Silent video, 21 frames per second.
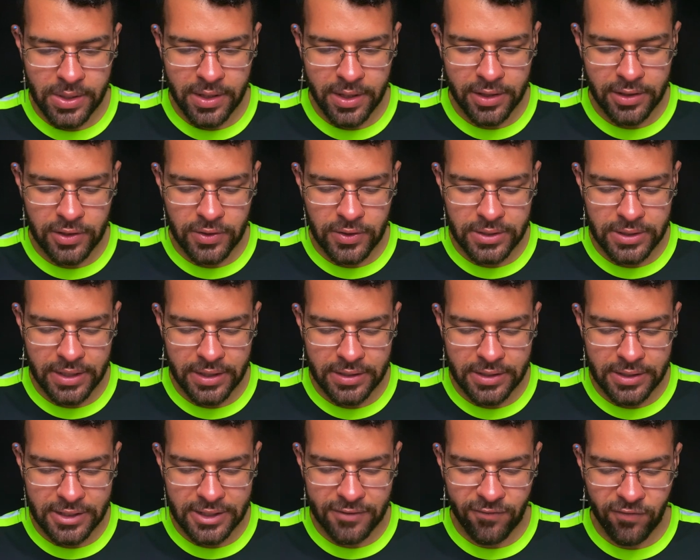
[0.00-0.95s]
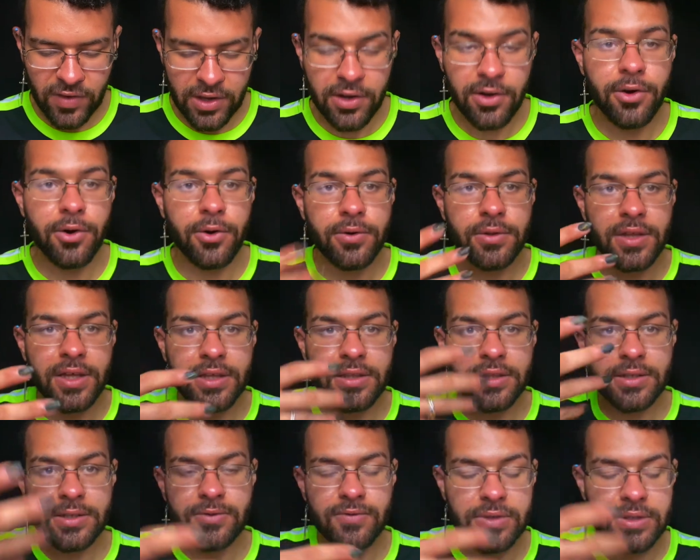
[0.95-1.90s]
like there's like this fear or like
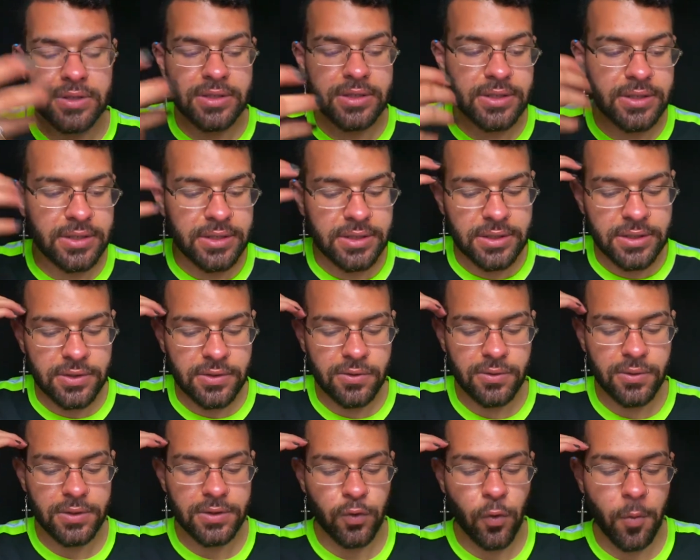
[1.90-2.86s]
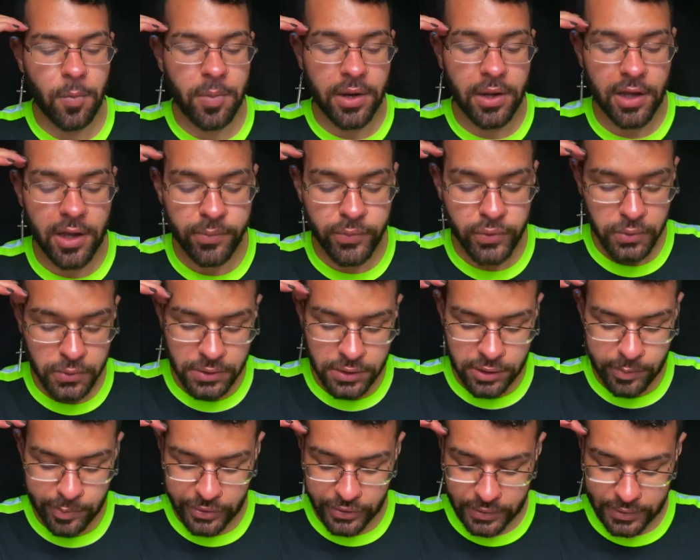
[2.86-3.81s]
this resistance towards opening up
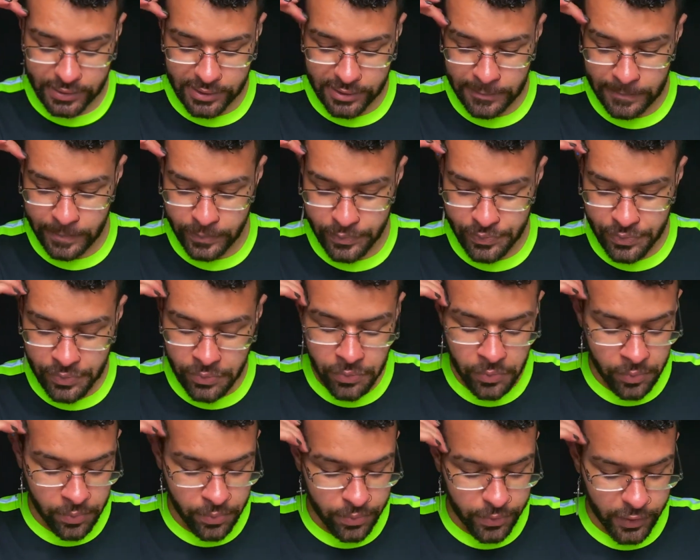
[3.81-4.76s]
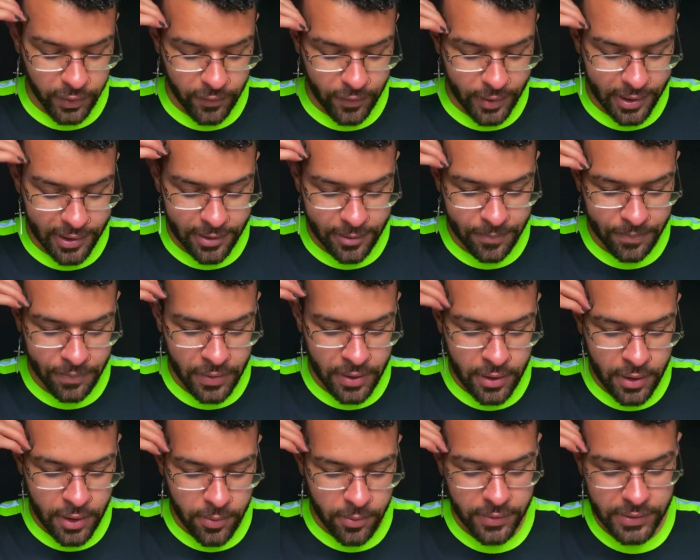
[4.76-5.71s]
towards a person right?
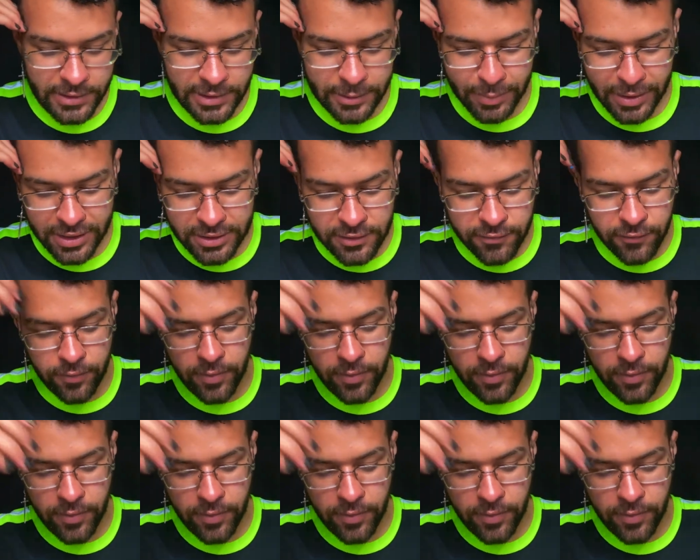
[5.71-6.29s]
With this page of